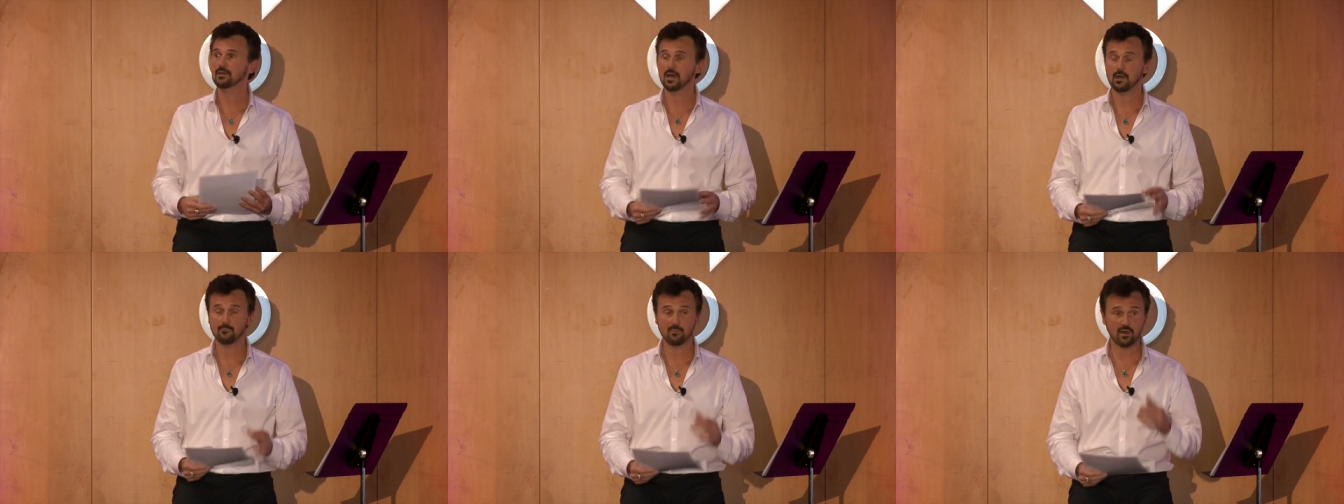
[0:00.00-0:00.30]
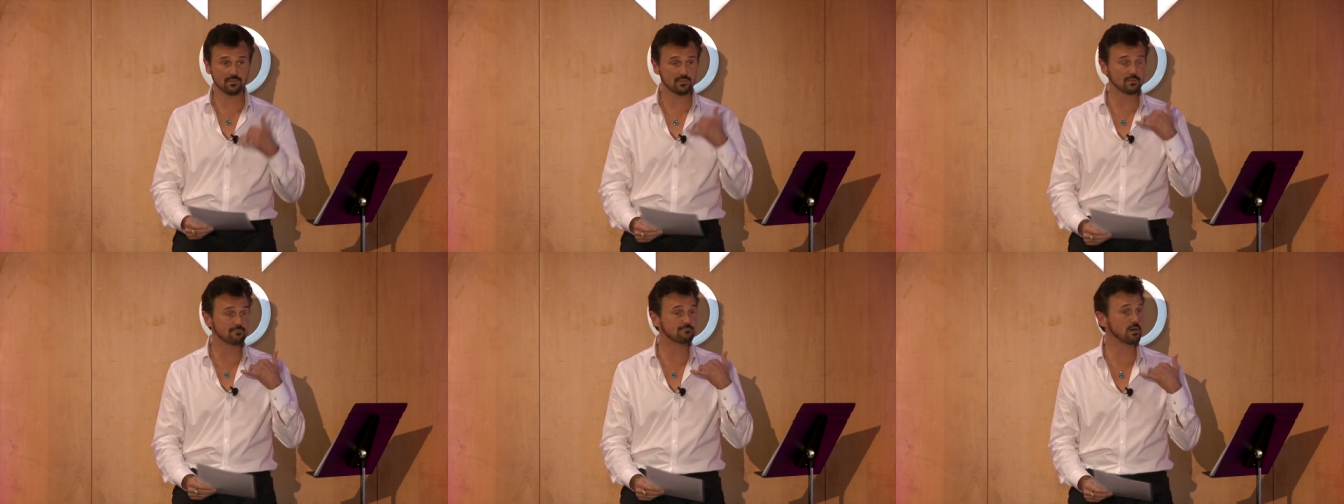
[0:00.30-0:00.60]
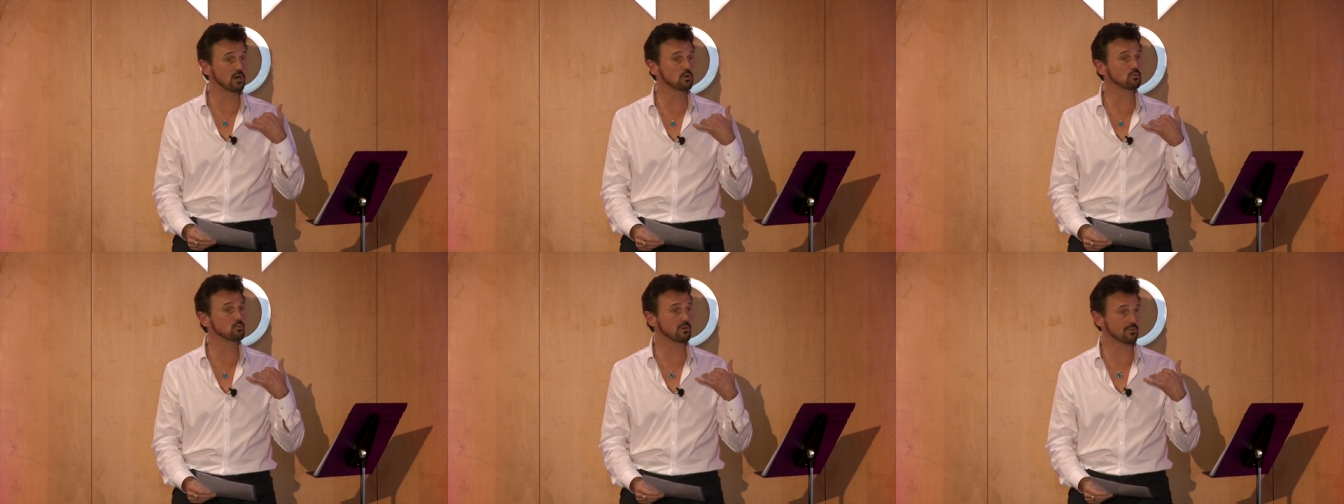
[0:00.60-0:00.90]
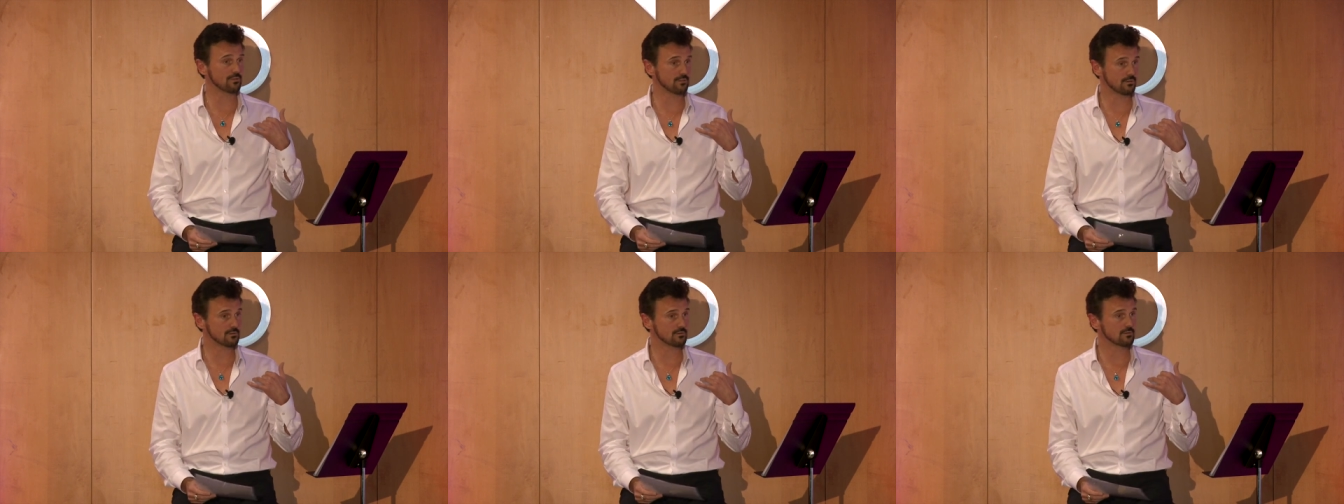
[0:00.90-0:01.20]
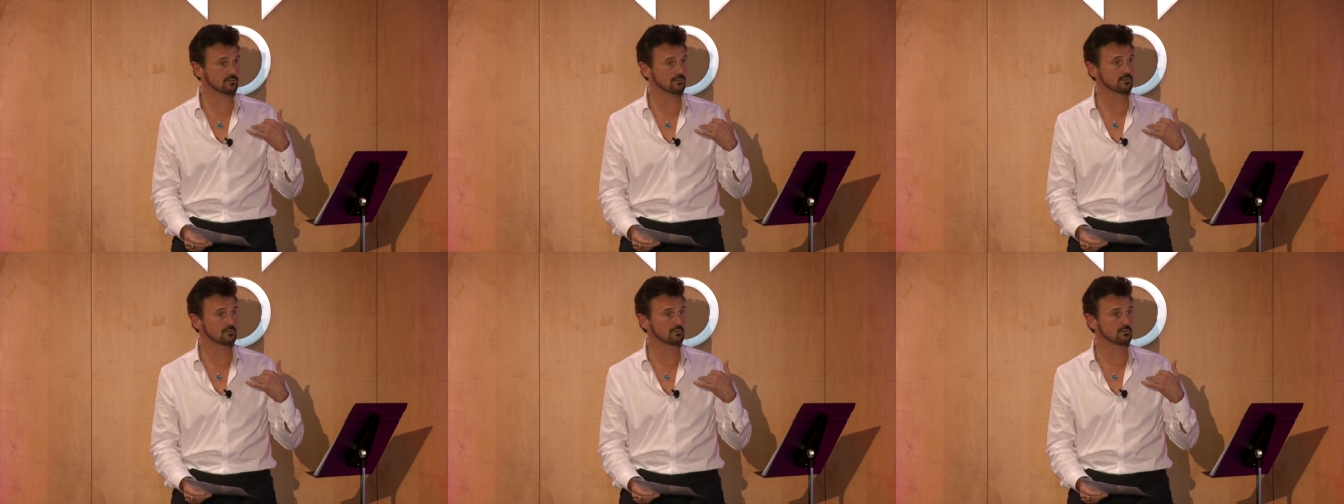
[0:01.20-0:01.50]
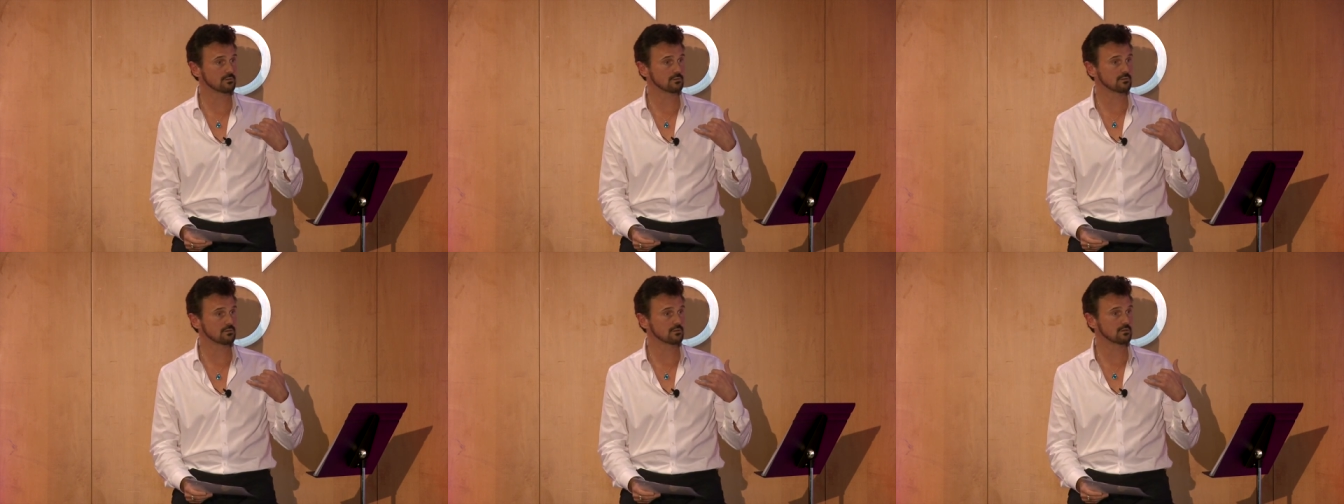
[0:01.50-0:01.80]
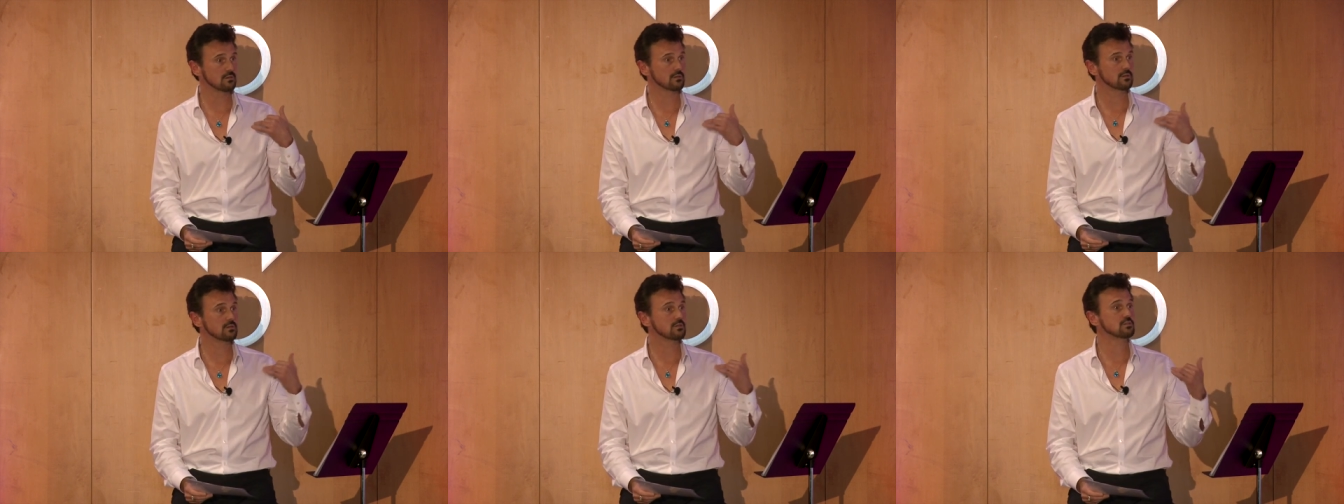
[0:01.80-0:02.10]
I'm on the phone with her,
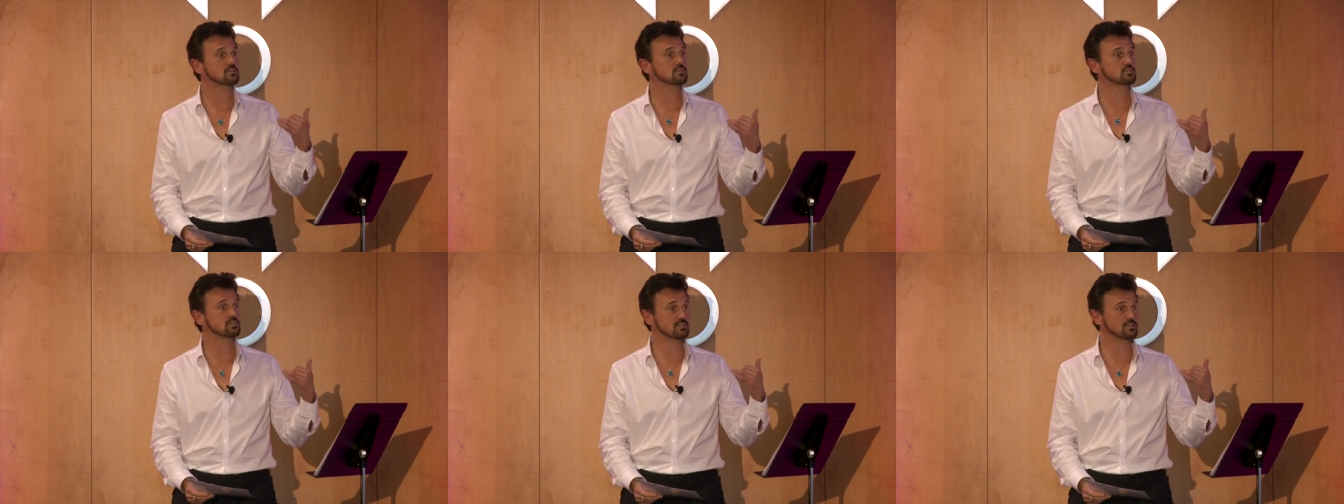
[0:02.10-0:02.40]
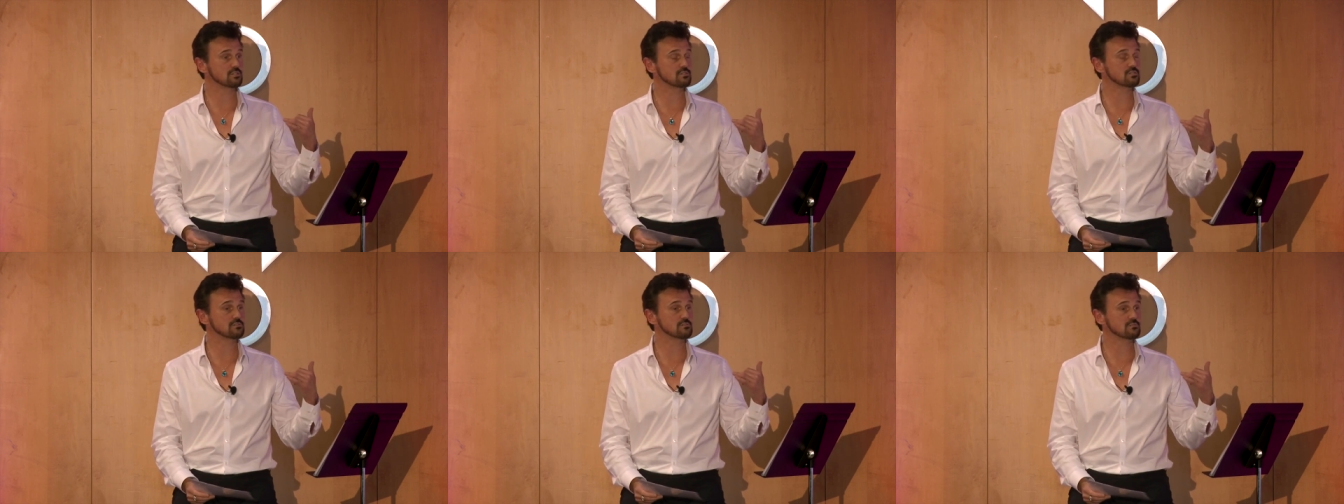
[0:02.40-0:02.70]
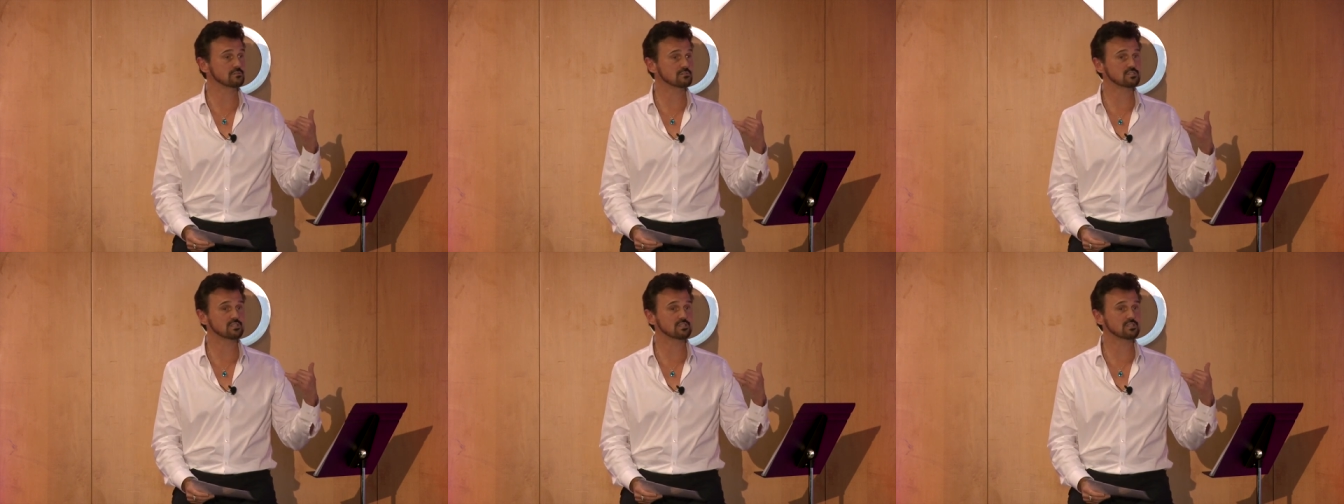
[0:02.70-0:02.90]
She's